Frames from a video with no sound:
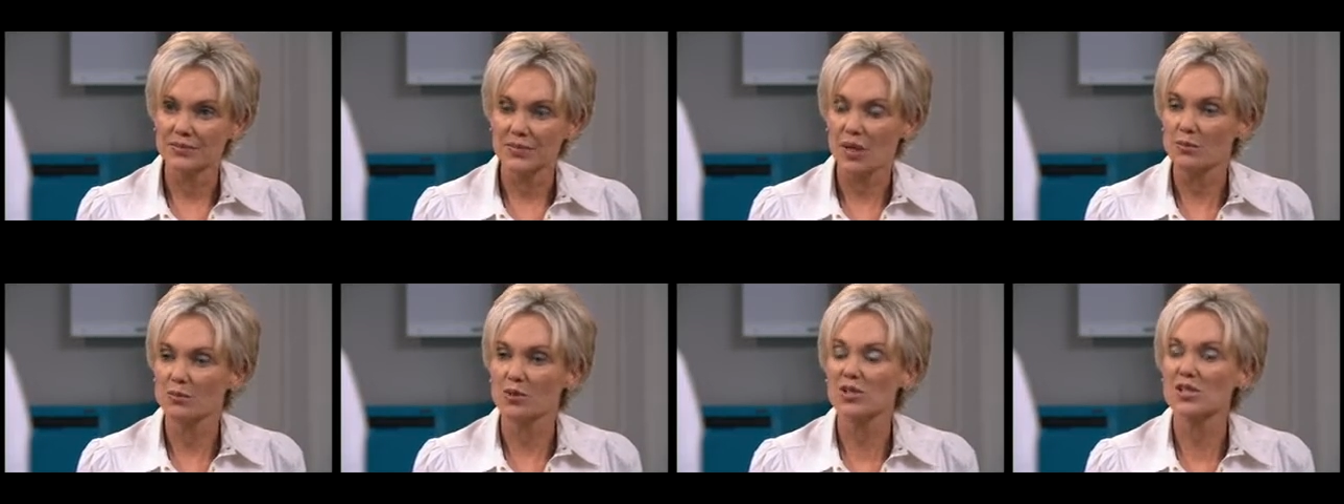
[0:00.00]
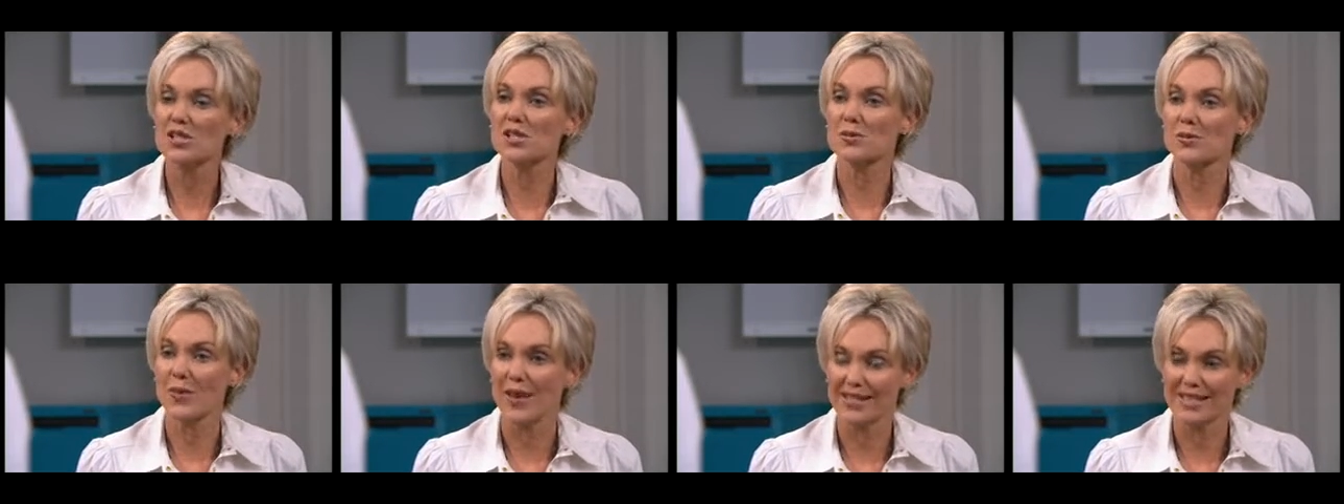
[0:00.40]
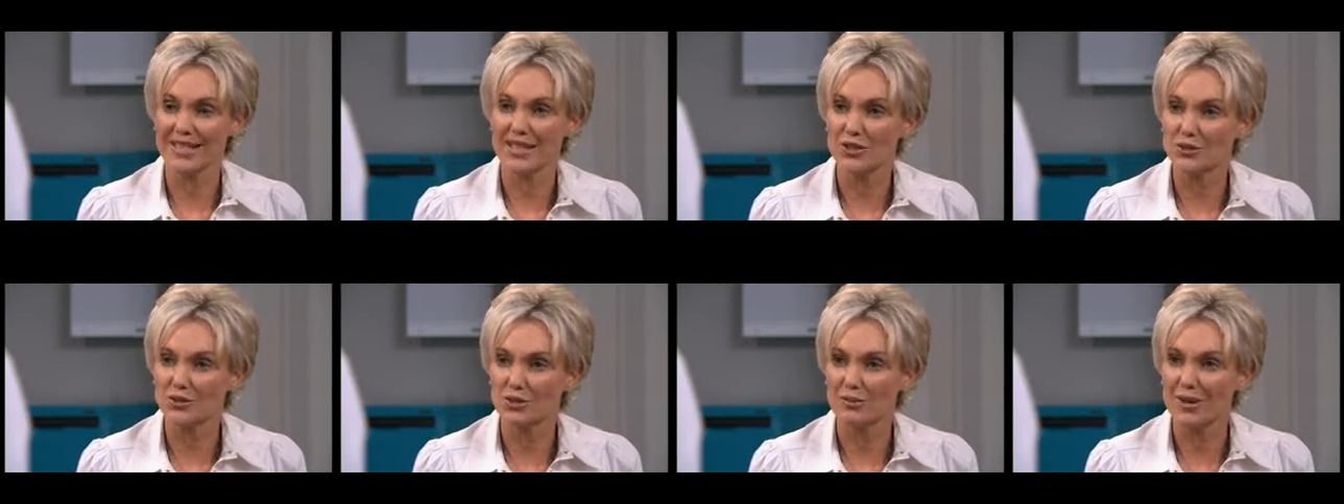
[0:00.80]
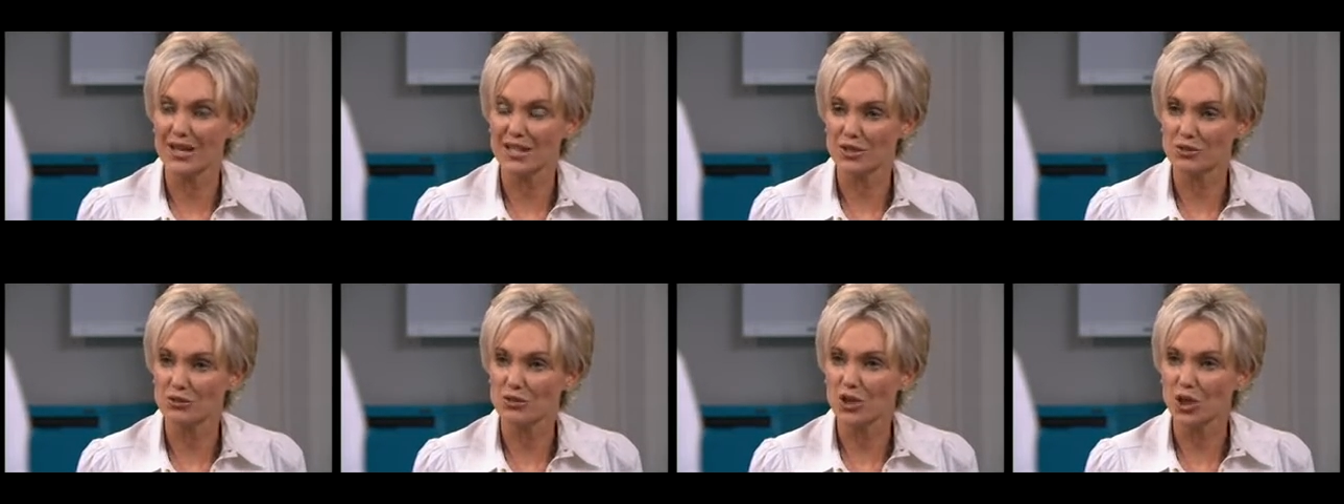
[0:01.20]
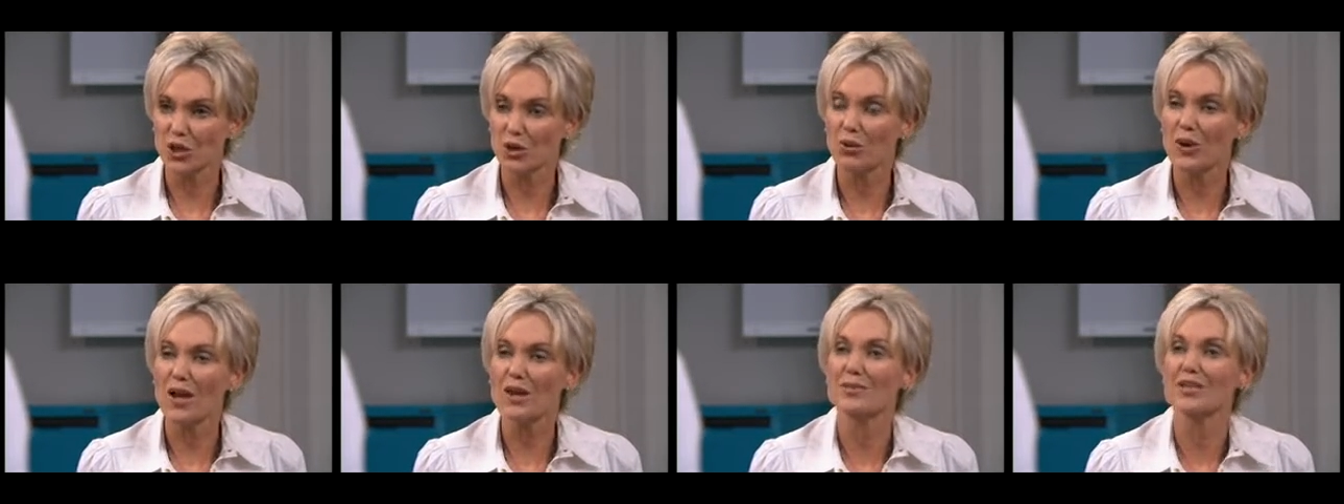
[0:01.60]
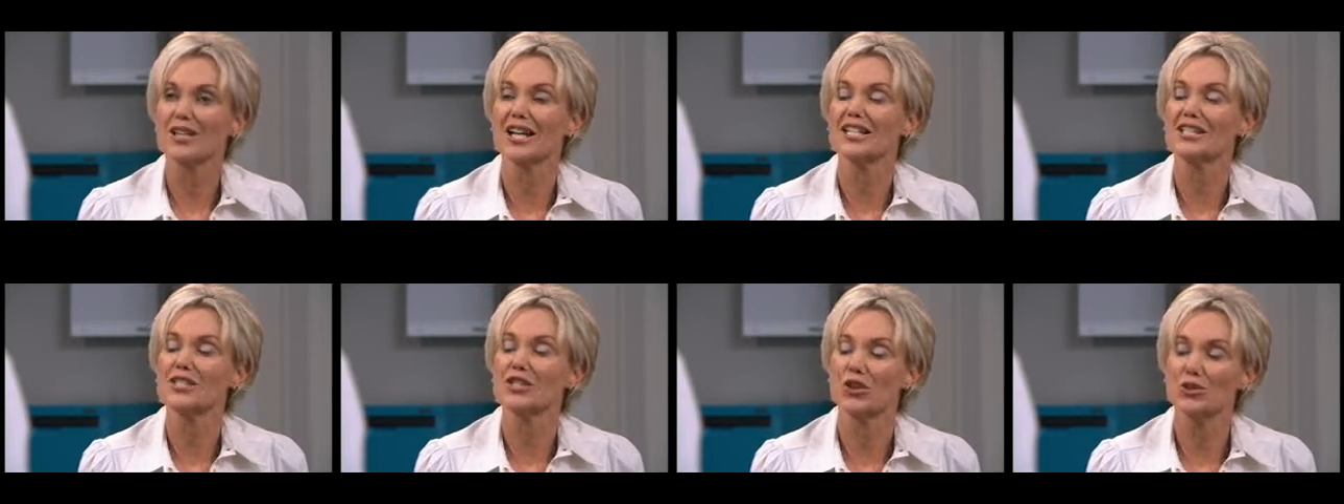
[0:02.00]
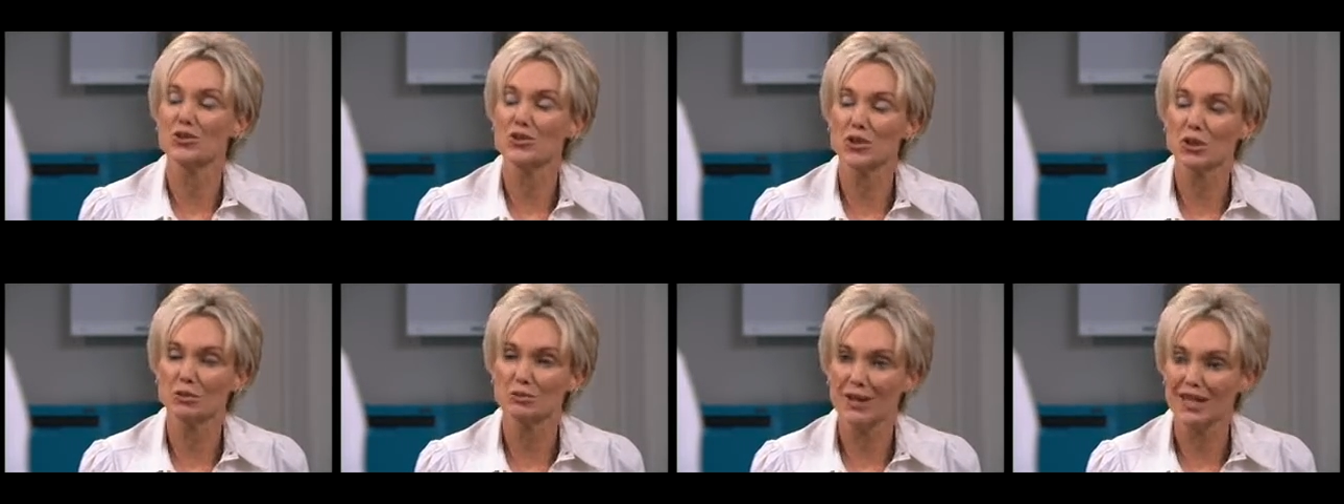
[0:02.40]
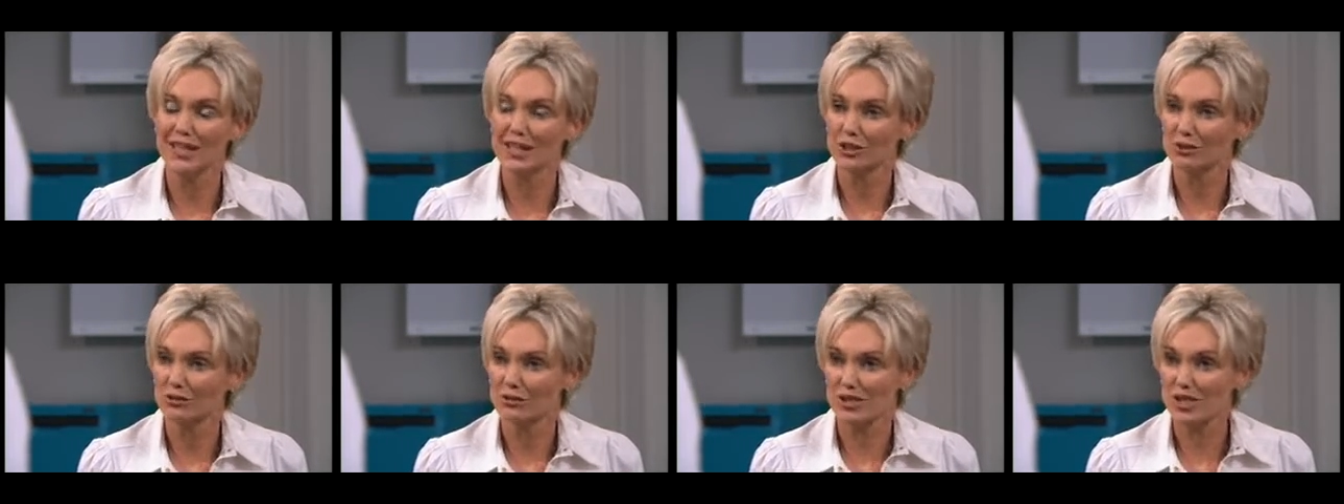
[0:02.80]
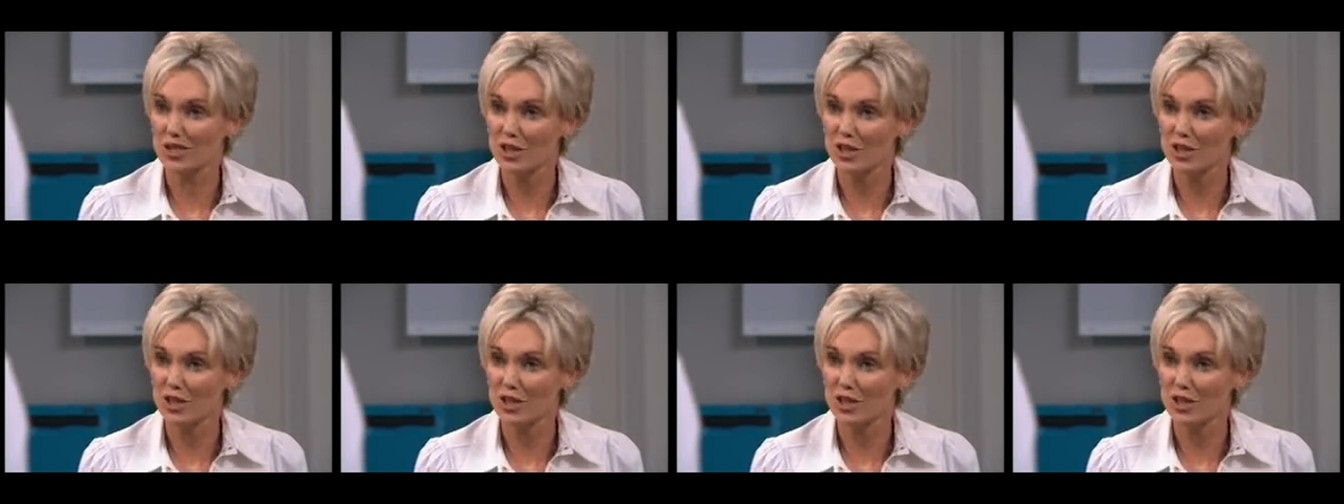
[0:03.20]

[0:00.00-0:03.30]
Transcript: I'm not expecting you to make it all go away, but I know you can make it look